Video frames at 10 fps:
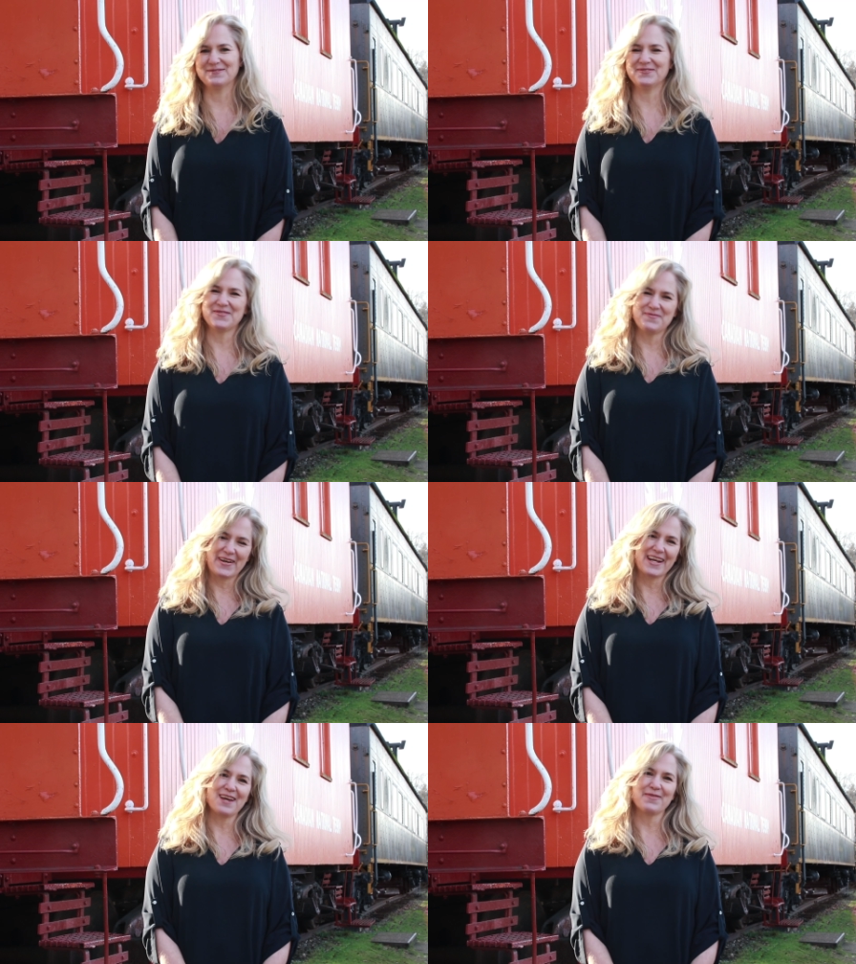
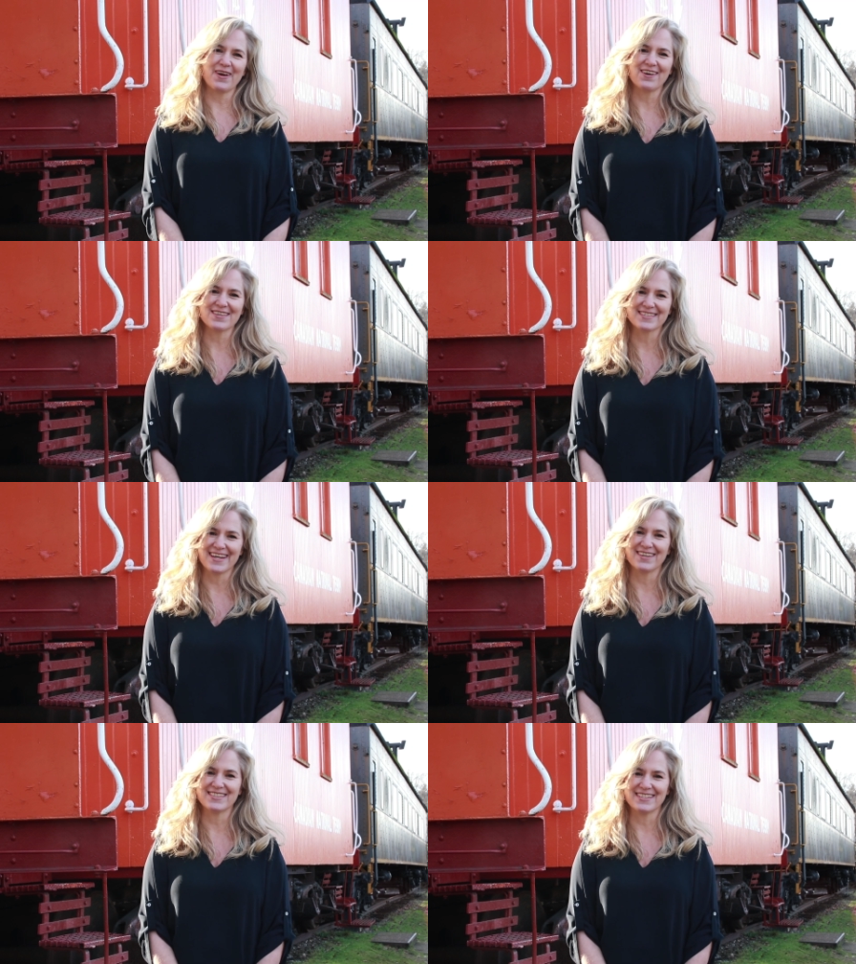but I am the artist I
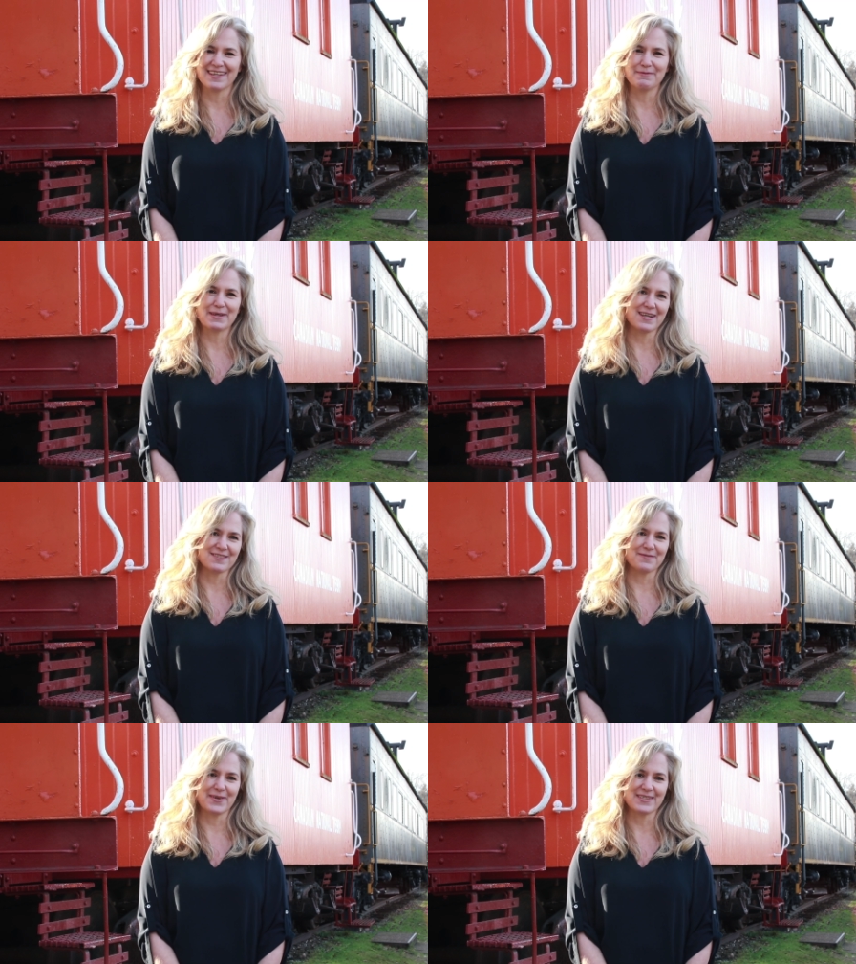am today
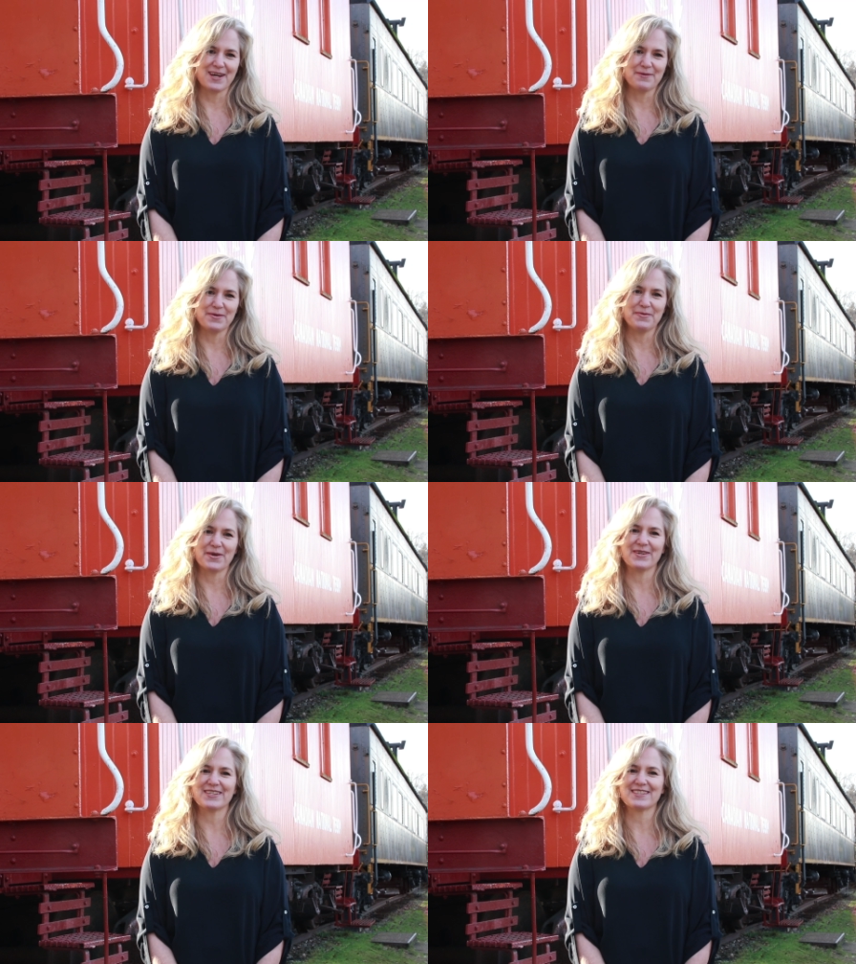because of my time in
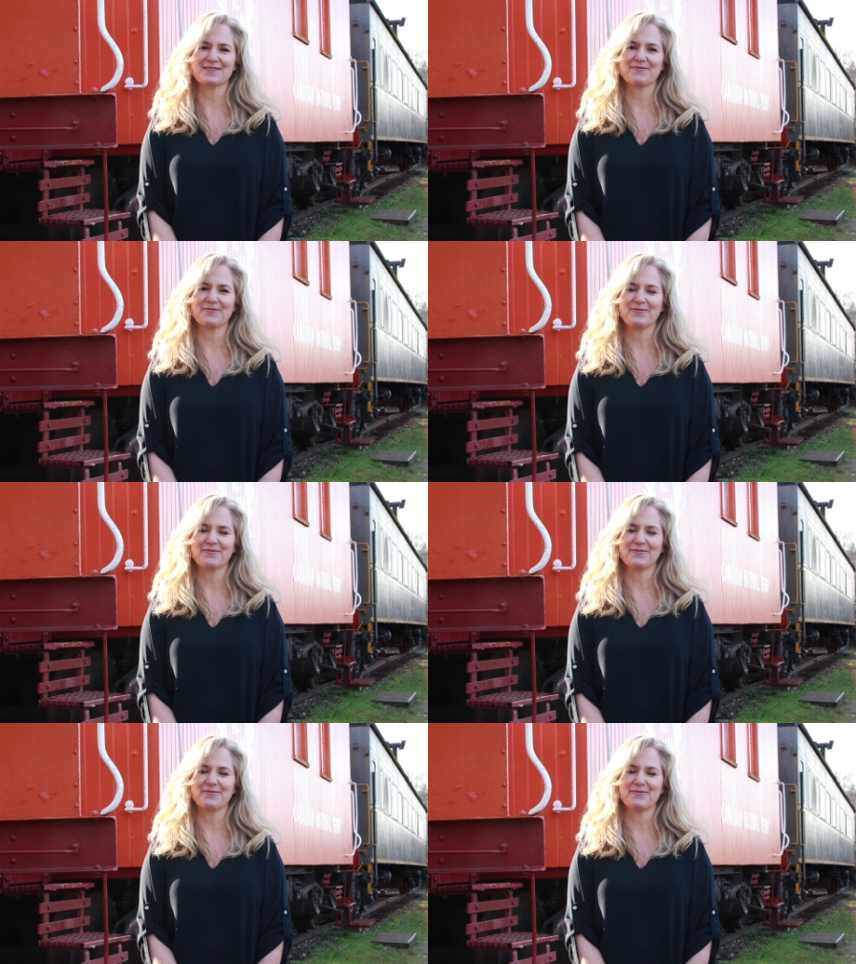merit.